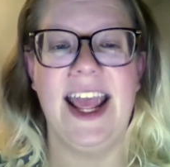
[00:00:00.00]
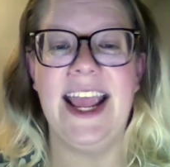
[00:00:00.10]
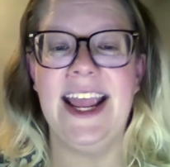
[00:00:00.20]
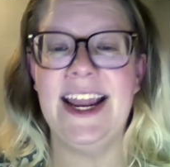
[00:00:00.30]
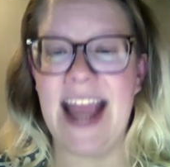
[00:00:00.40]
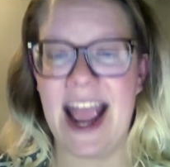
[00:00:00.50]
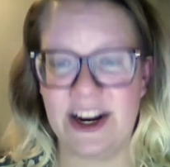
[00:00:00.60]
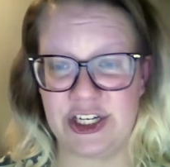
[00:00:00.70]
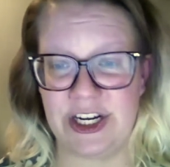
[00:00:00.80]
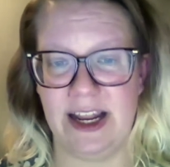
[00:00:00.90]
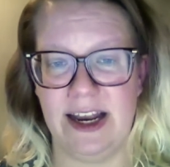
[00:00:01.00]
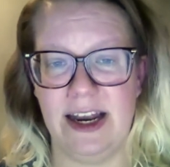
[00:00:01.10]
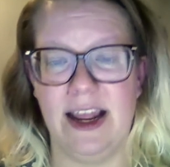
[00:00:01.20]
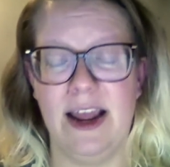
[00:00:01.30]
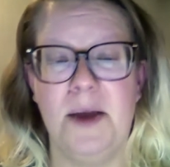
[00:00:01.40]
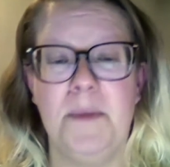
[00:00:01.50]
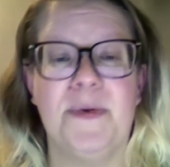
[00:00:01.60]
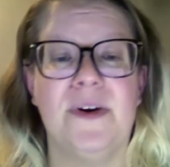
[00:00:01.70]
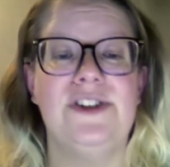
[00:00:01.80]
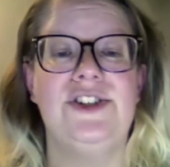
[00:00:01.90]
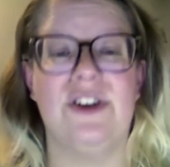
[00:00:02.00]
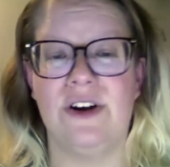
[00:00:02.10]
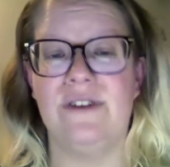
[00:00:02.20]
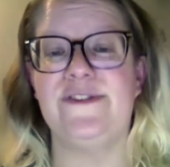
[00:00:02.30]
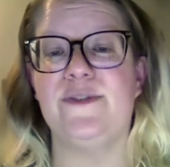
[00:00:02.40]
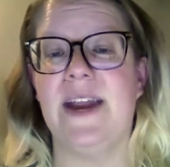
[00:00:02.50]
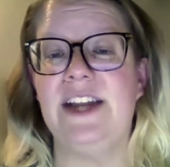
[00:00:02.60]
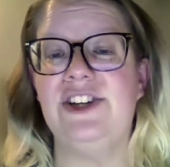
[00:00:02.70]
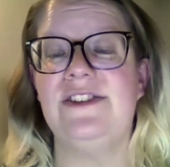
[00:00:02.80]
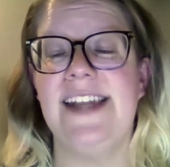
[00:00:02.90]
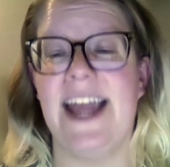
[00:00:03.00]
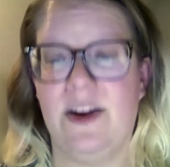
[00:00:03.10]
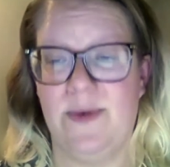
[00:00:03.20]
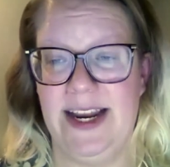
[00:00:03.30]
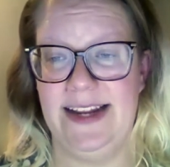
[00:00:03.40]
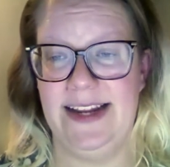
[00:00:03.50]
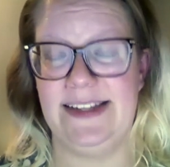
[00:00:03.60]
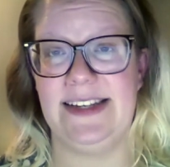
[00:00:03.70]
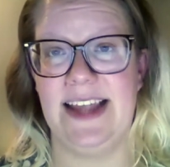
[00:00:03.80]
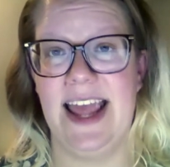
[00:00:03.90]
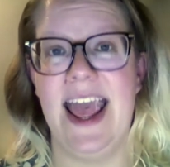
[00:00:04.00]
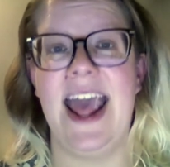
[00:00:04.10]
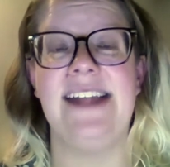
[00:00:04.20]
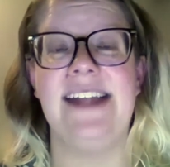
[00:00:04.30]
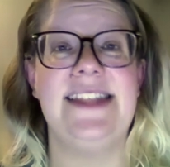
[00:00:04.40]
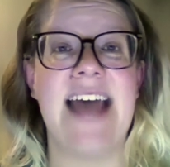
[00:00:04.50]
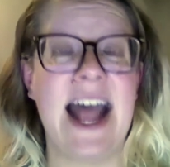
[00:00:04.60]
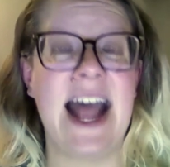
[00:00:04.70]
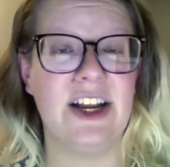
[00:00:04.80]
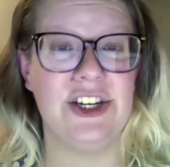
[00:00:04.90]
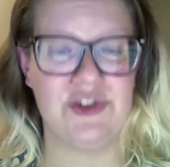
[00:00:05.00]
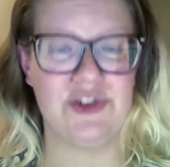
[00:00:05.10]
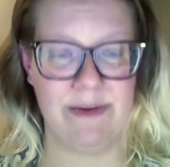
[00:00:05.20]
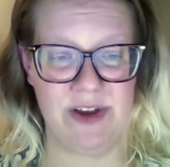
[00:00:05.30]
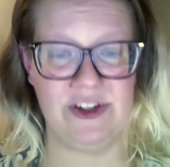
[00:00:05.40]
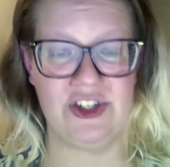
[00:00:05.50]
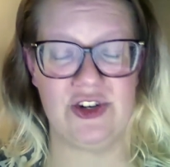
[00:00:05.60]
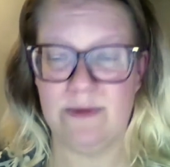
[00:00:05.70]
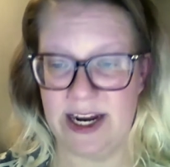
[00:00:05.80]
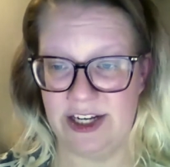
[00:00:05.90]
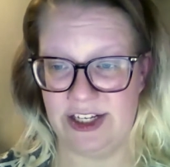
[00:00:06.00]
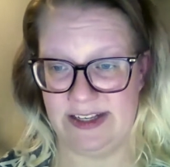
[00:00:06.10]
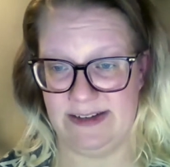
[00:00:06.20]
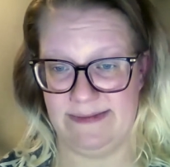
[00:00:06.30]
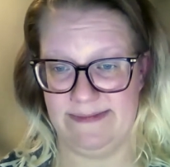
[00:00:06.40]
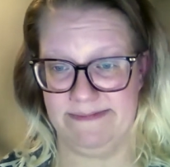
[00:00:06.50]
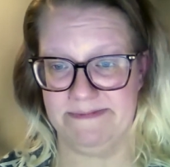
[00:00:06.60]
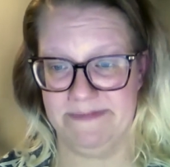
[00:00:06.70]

Inaction preserves racial inequities, and that contributes to racism.